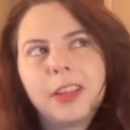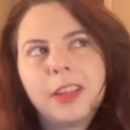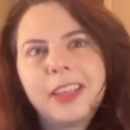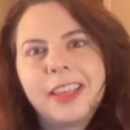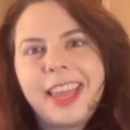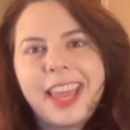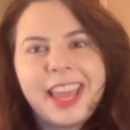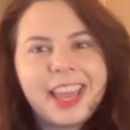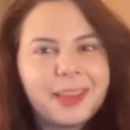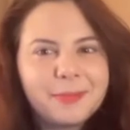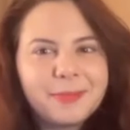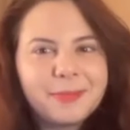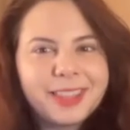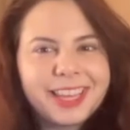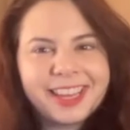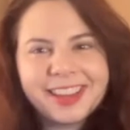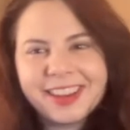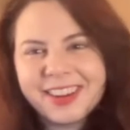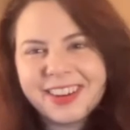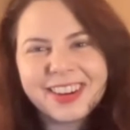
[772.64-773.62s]

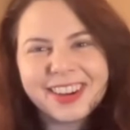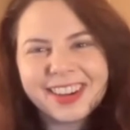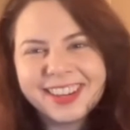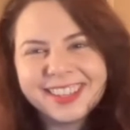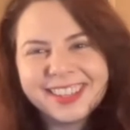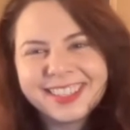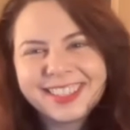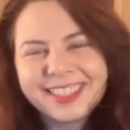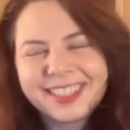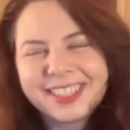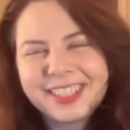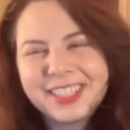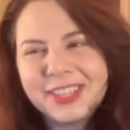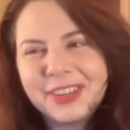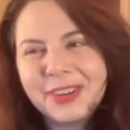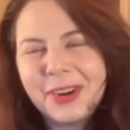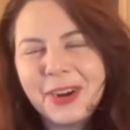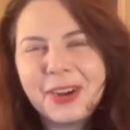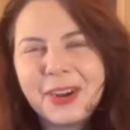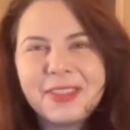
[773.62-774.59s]
gamely art,
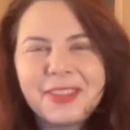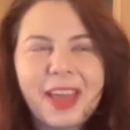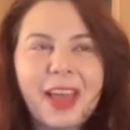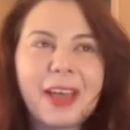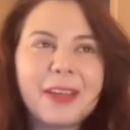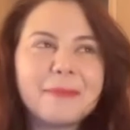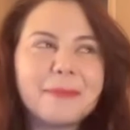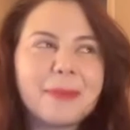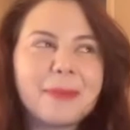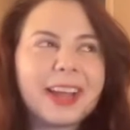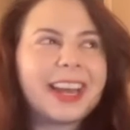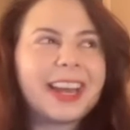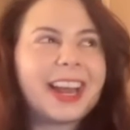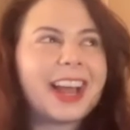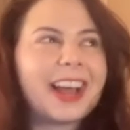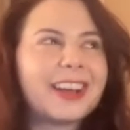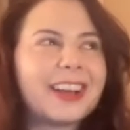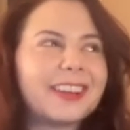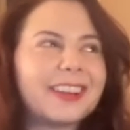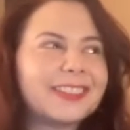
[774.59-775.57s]
art that might
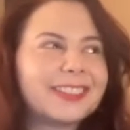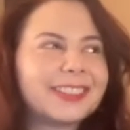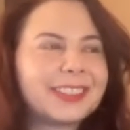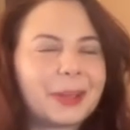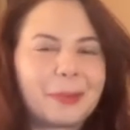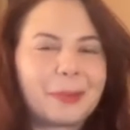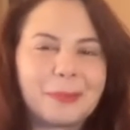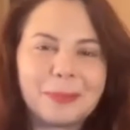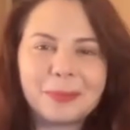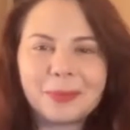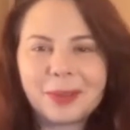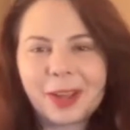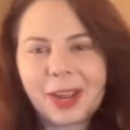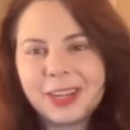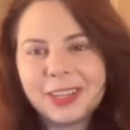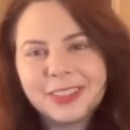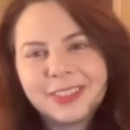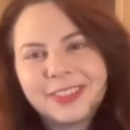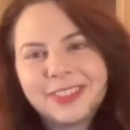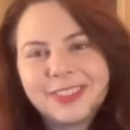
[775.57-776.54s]
have some
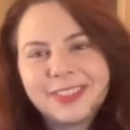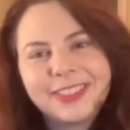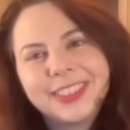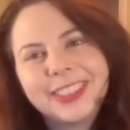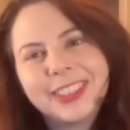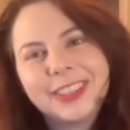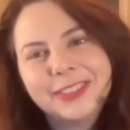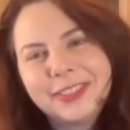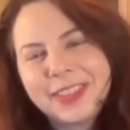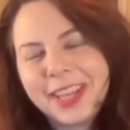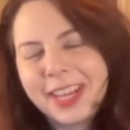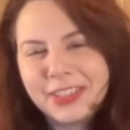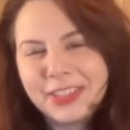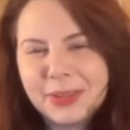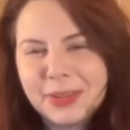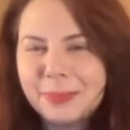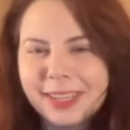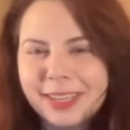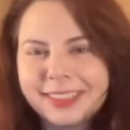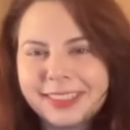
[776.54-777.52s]
kind of, flashy
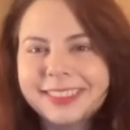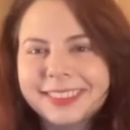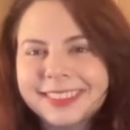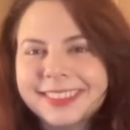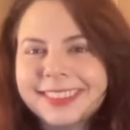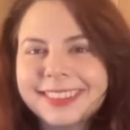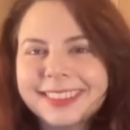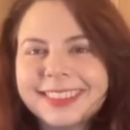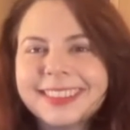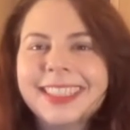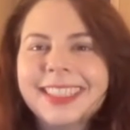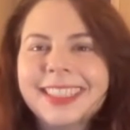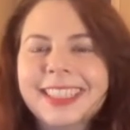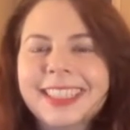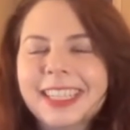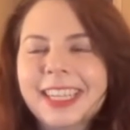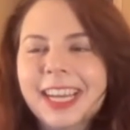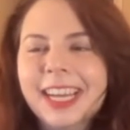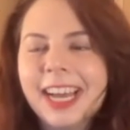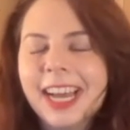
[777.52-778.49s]
buttons
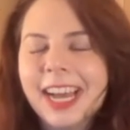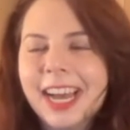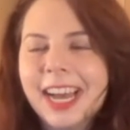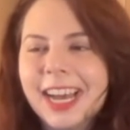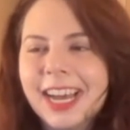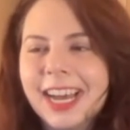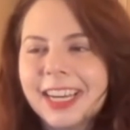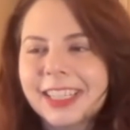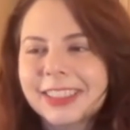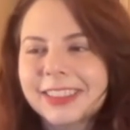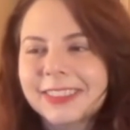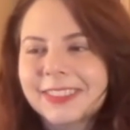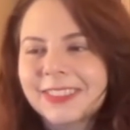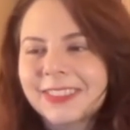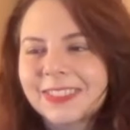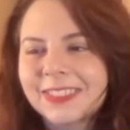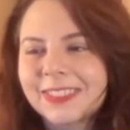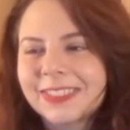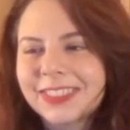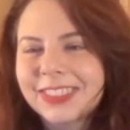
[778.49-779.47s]

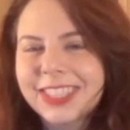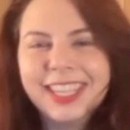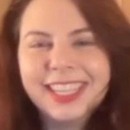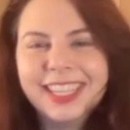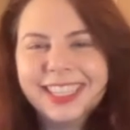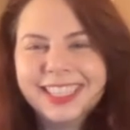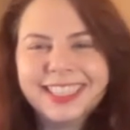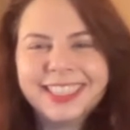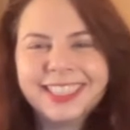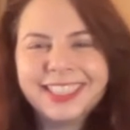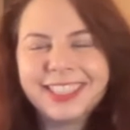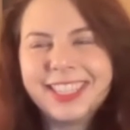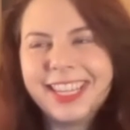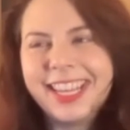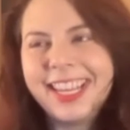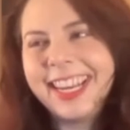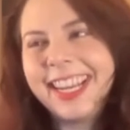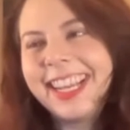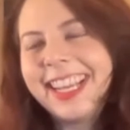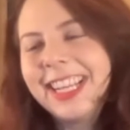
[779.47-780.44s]

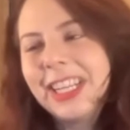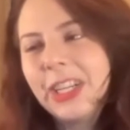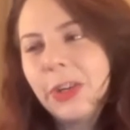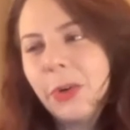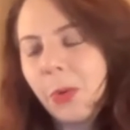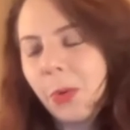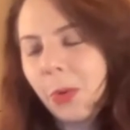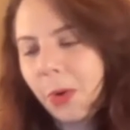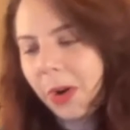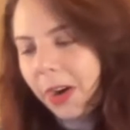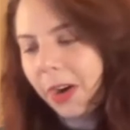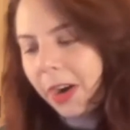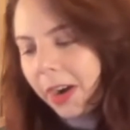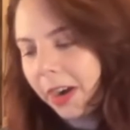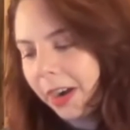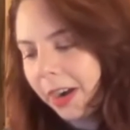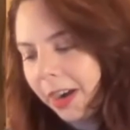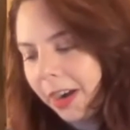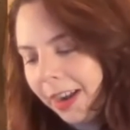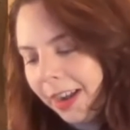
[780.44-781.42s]
in it,
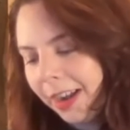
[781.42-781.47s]
or